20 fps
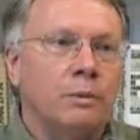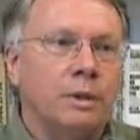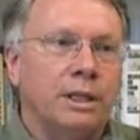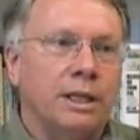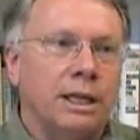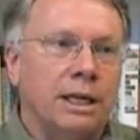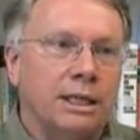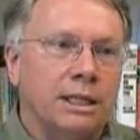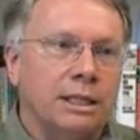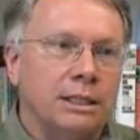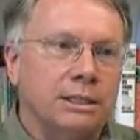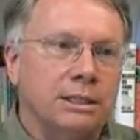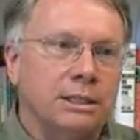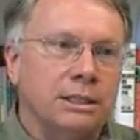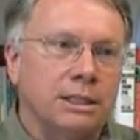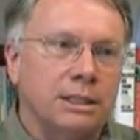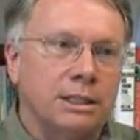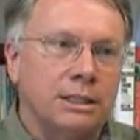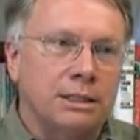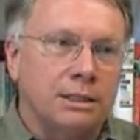when they can
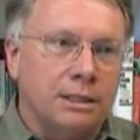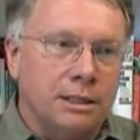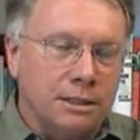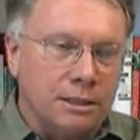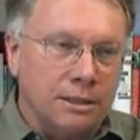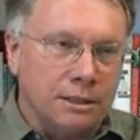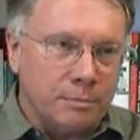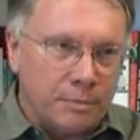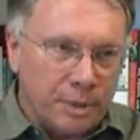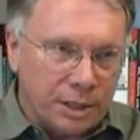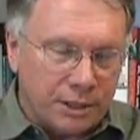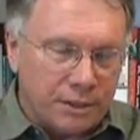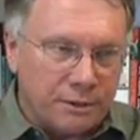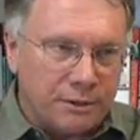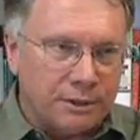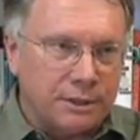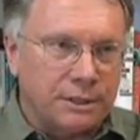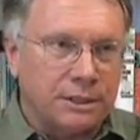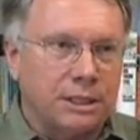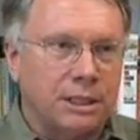see that the
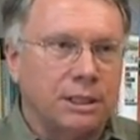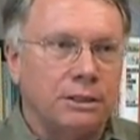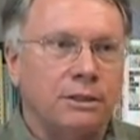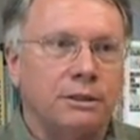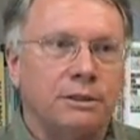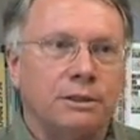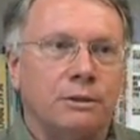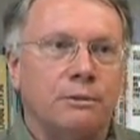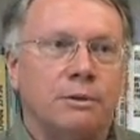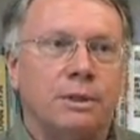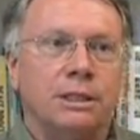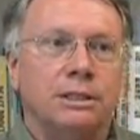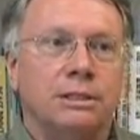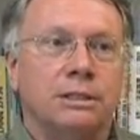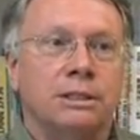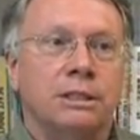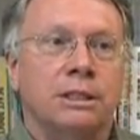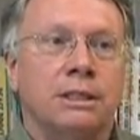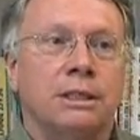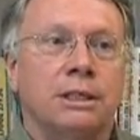parents are not the
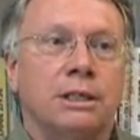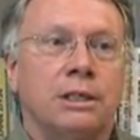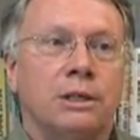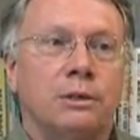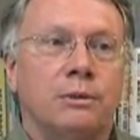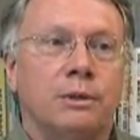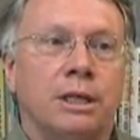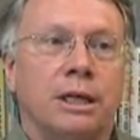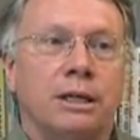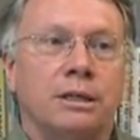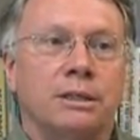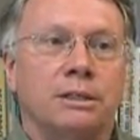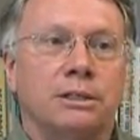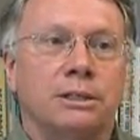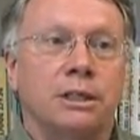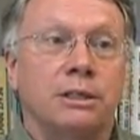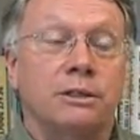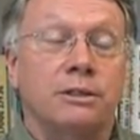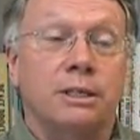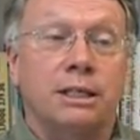ones who are going to
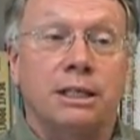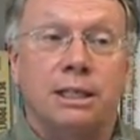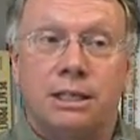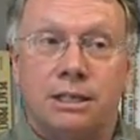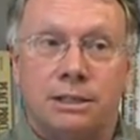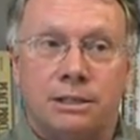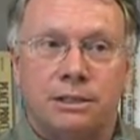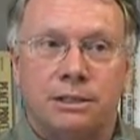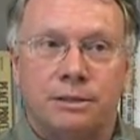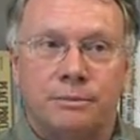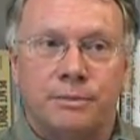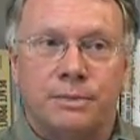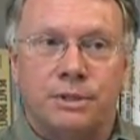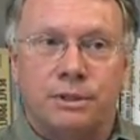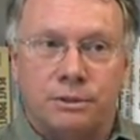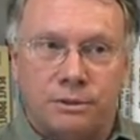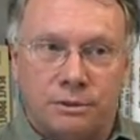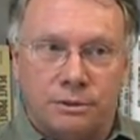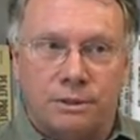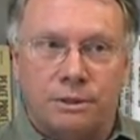show the leadership
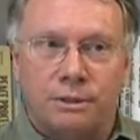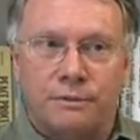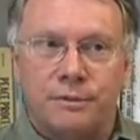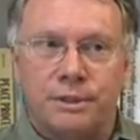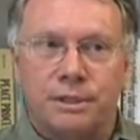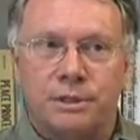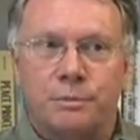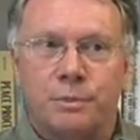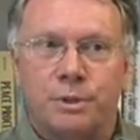to solve this